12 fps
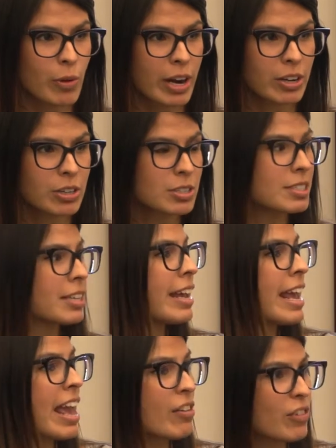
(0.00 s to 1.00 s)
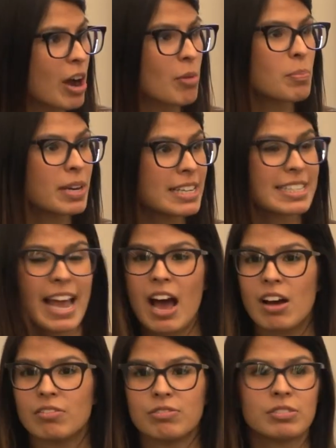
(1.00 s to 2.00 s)
records. If companies
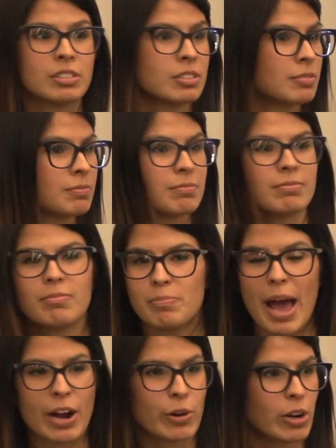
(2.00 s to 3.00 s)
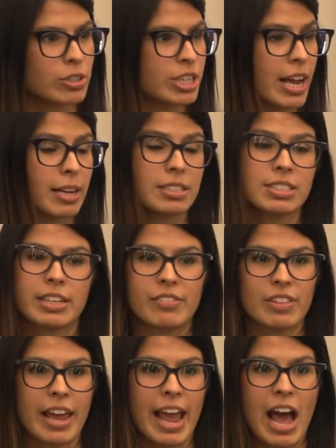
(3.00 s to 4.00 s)
have background checks,
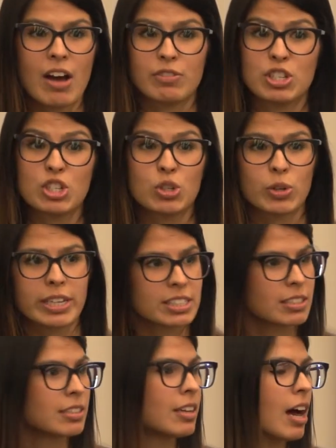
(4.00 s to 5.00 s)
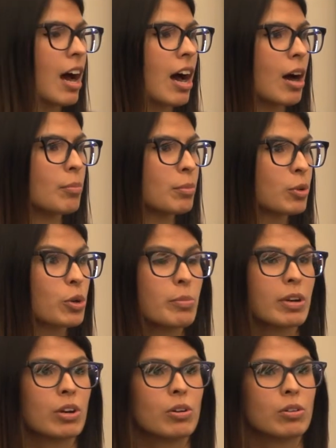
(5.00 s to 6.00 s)
if they have strict
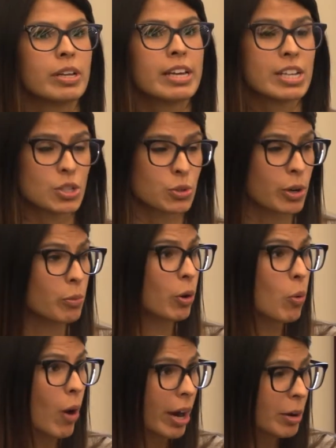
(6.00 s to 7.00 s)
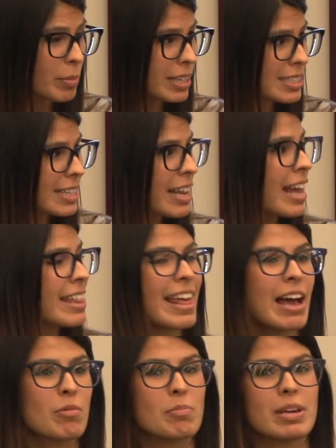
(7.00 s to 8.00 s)
criminal history requirements,
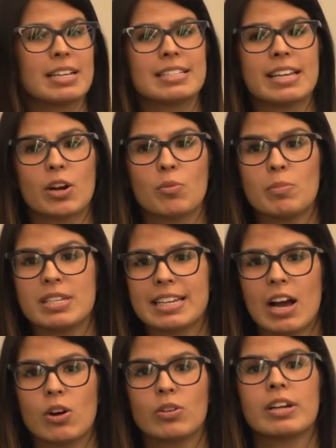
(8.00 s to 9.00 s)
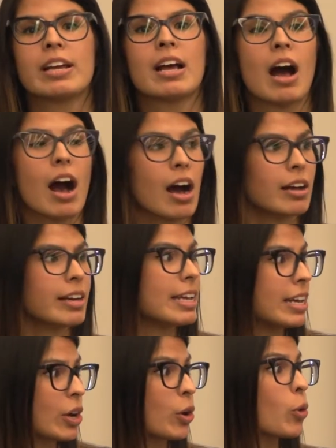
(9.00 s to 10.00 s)
that means they are missing out on
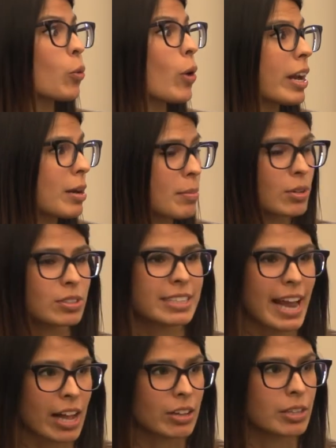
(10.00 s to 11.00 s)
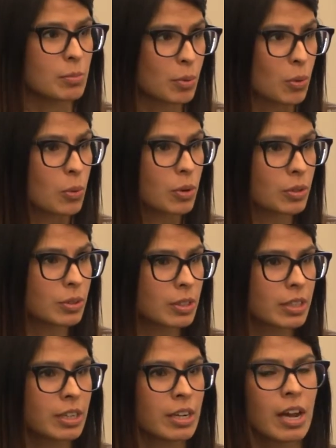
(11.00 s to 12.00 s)
an incredible talent pool.
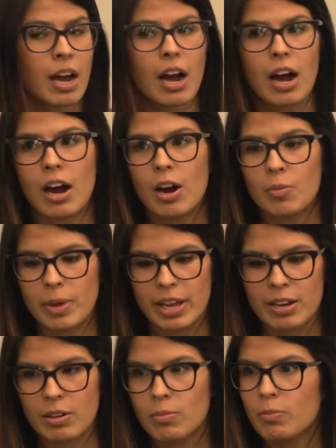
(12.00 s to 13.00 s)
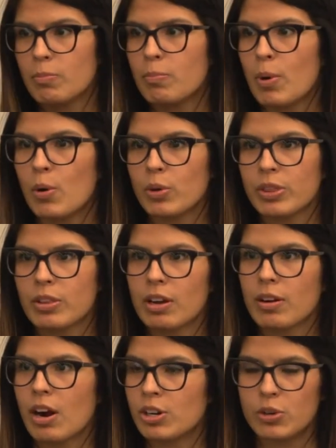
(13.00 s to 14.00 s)
And both
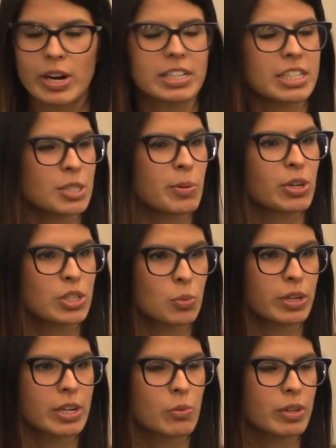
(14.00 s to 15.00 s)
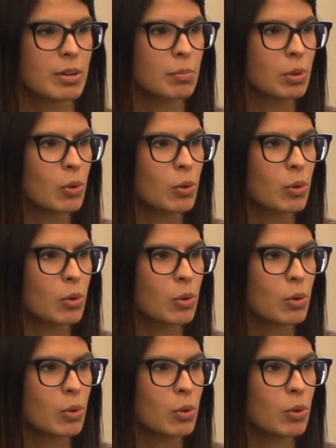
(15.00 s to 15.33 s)
our direct experience working with working